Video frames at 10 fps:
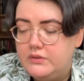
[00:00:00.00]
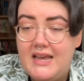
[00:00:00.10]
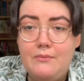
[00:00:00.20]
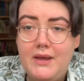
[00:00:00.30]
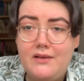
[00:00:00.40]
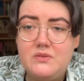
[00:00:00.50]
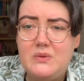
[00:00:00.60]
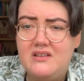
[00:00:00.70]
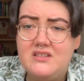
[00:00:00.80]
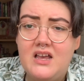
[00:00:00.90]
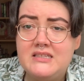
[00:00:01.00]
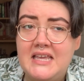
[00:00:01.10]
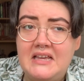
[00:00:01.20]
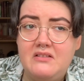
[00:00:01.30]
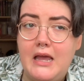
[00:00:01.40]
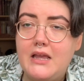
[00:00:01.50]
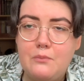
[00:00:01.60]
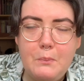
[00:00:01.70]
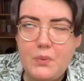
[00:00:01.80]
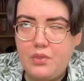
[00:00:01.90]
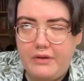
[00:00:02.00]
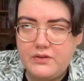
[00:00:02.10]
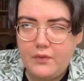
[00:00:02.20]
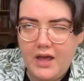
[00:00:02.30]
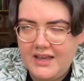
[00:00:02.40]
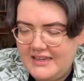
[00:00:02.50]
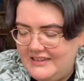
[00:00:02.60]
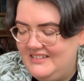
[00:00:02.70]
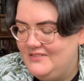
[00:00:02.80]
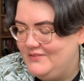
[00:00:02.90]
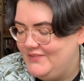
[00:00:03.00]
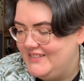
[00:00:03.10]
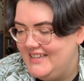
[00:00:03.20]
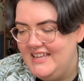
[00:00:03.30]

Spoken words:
£10 when I was asking like 3 to 5